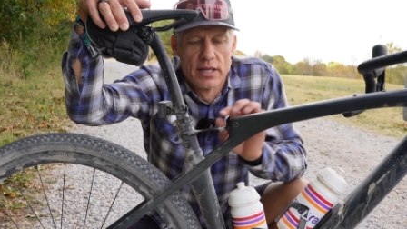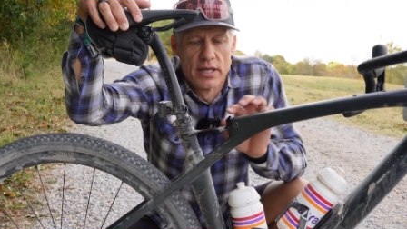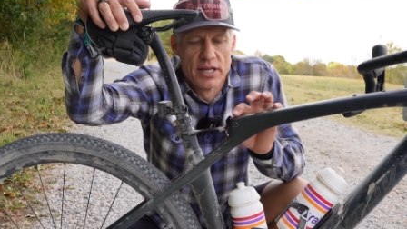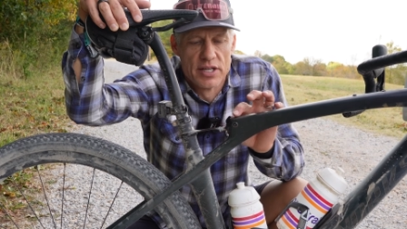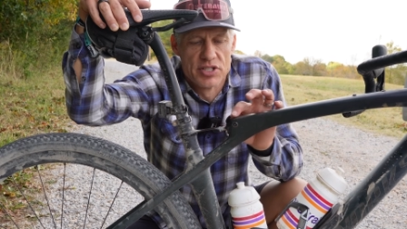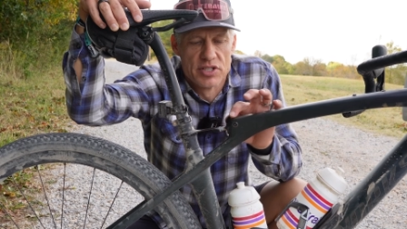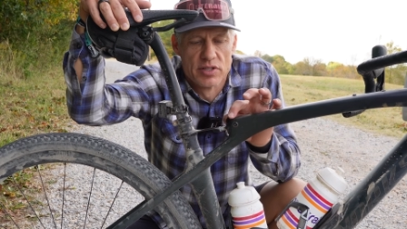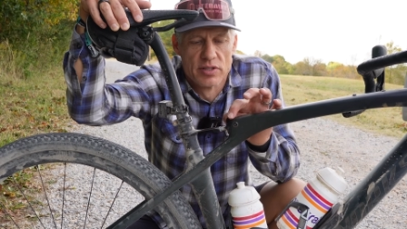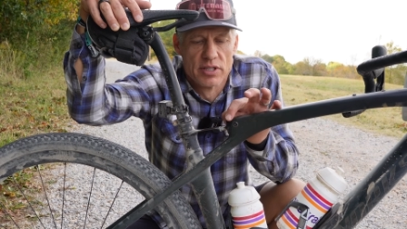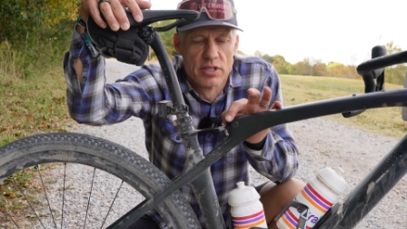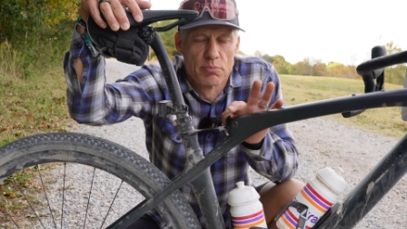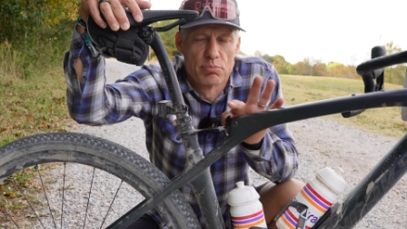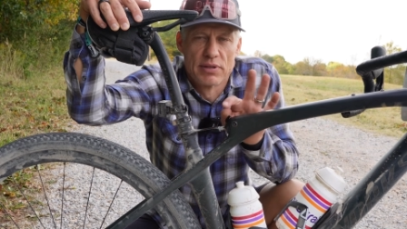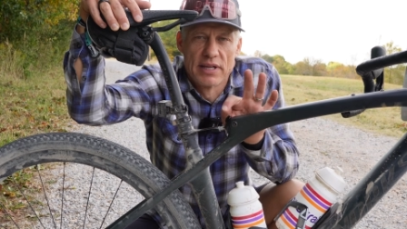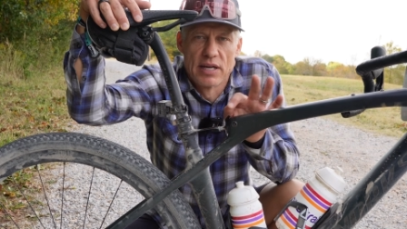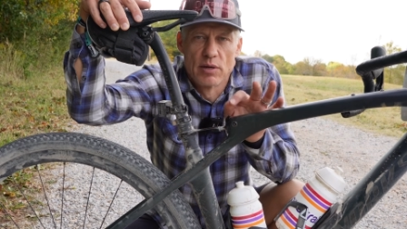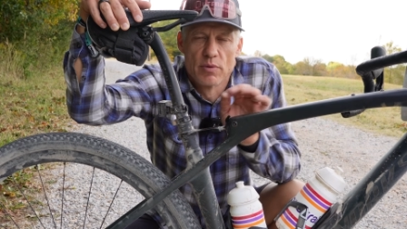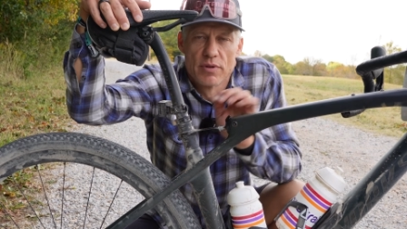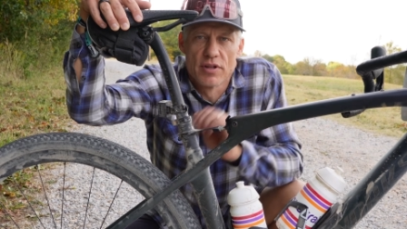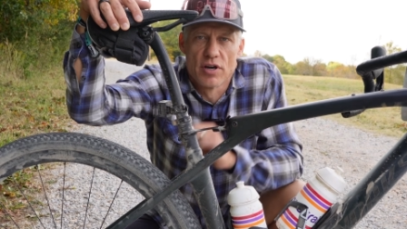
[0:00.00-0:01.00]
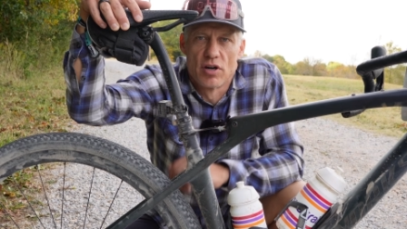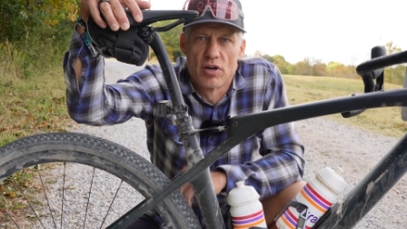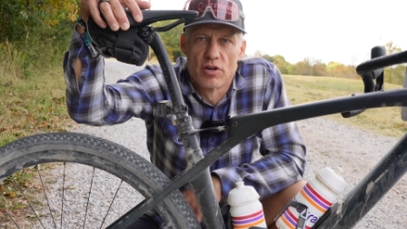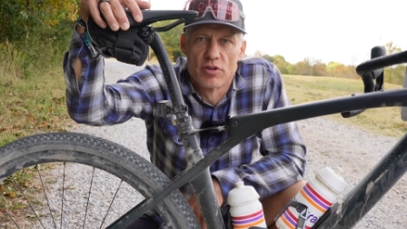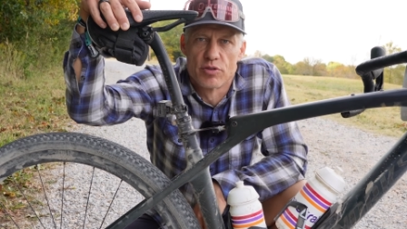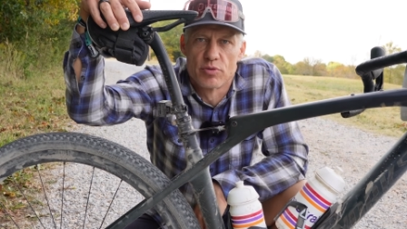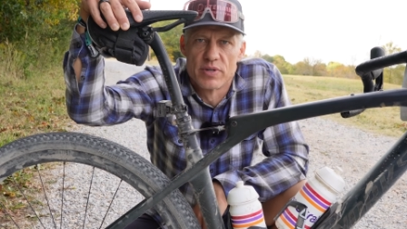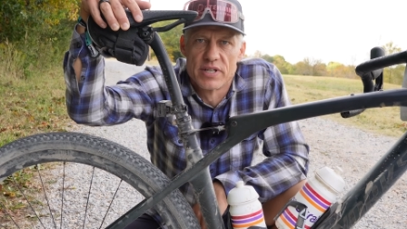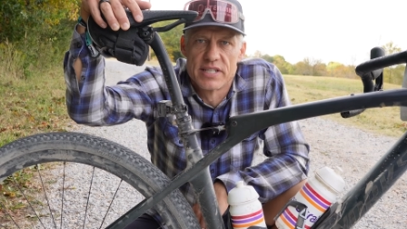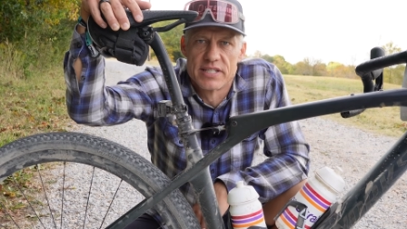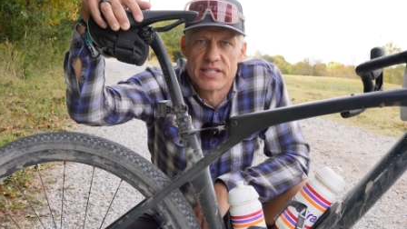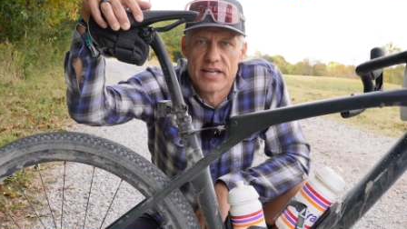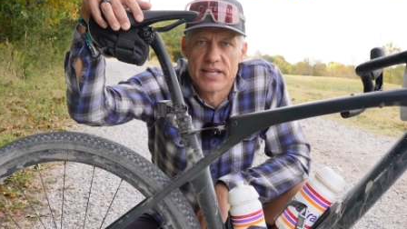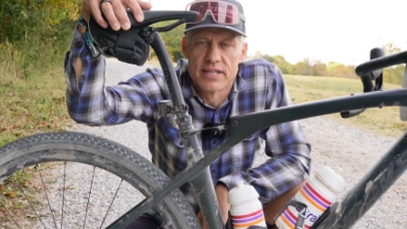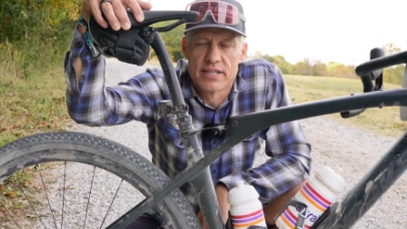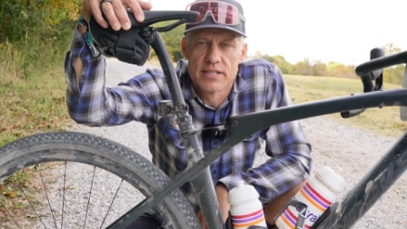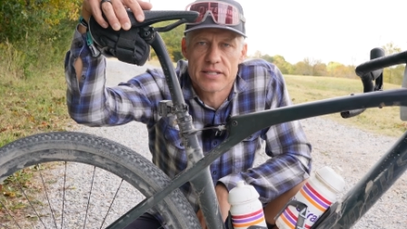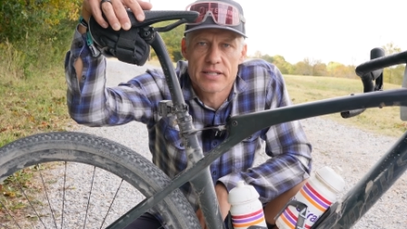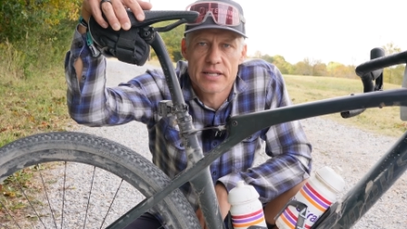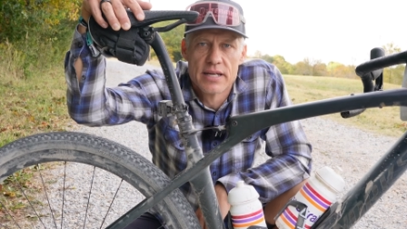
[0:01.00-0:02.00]
I certainly played with all 3
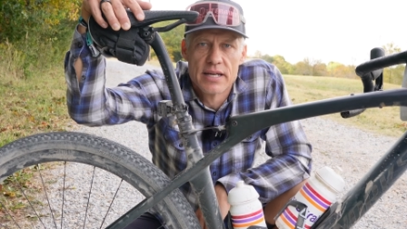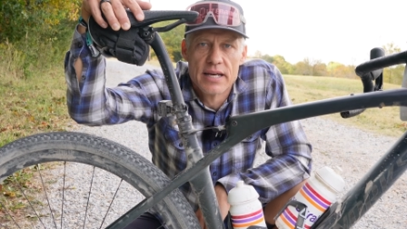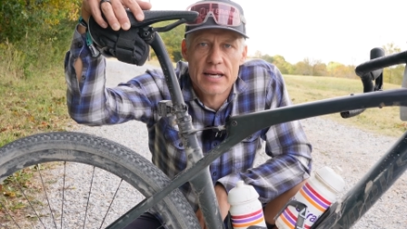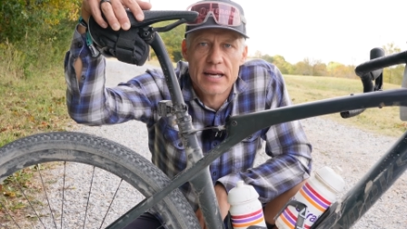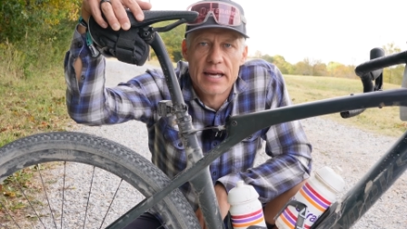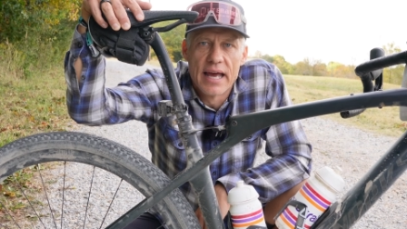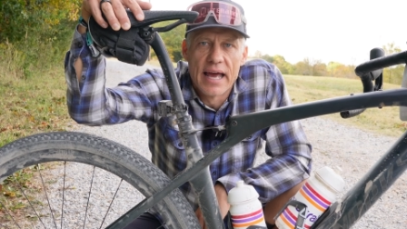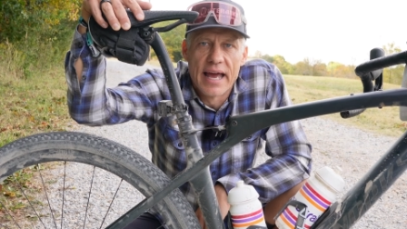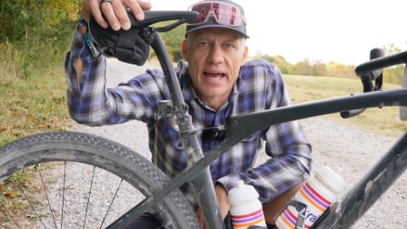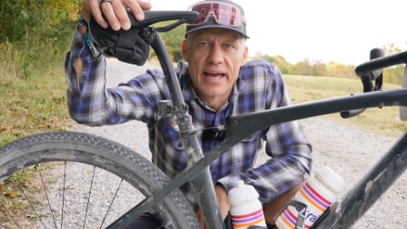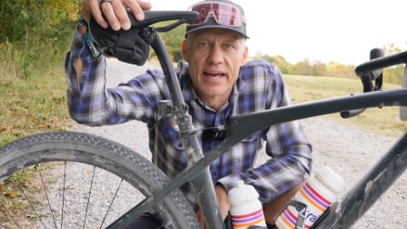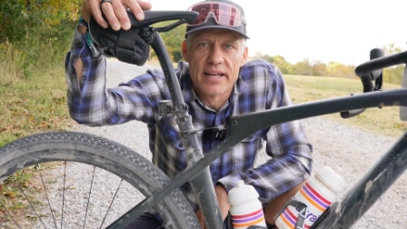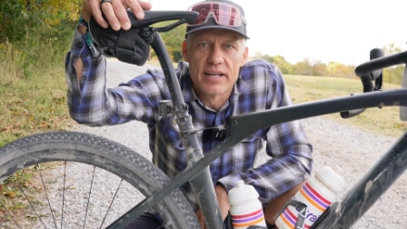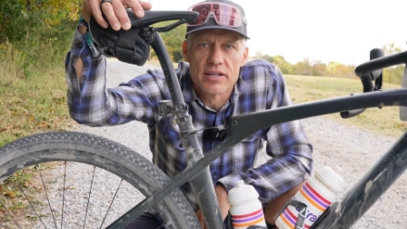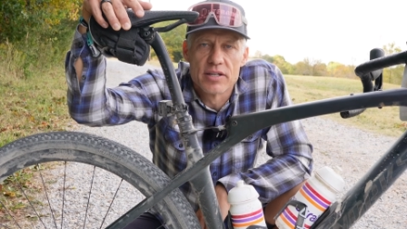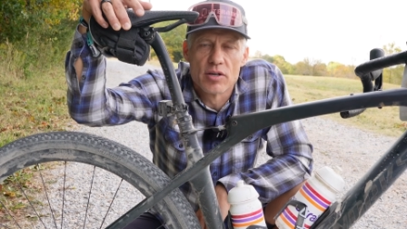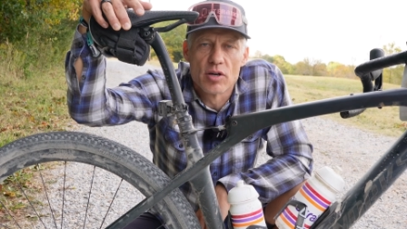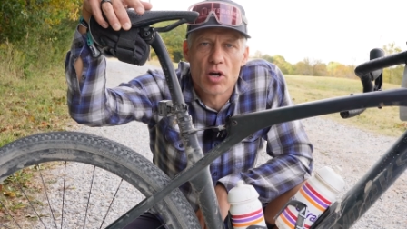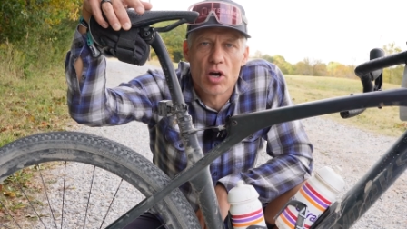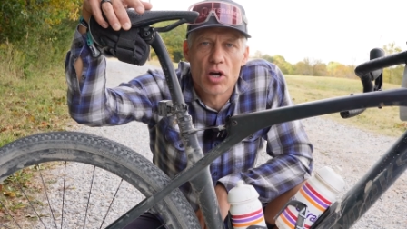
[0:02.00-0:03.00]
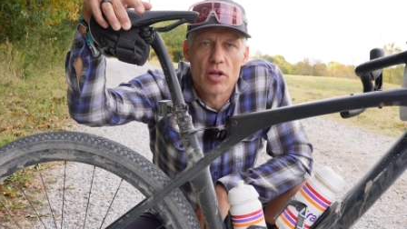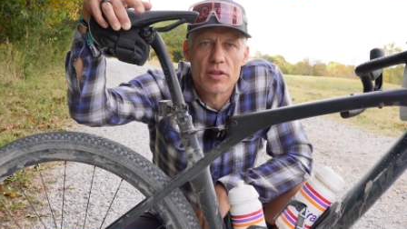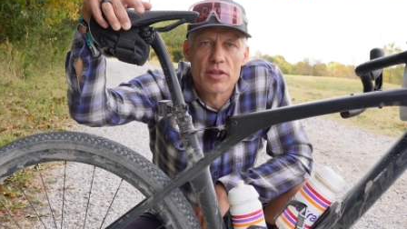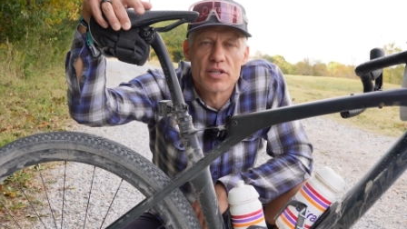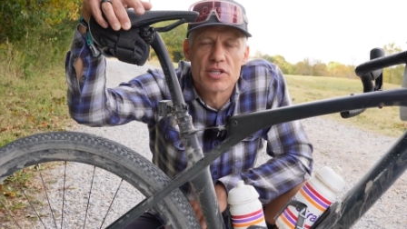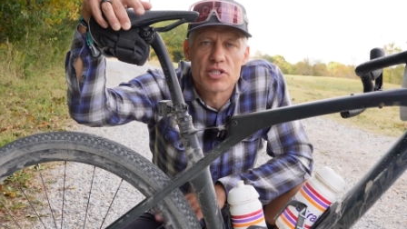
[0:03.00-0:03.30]
settings, and the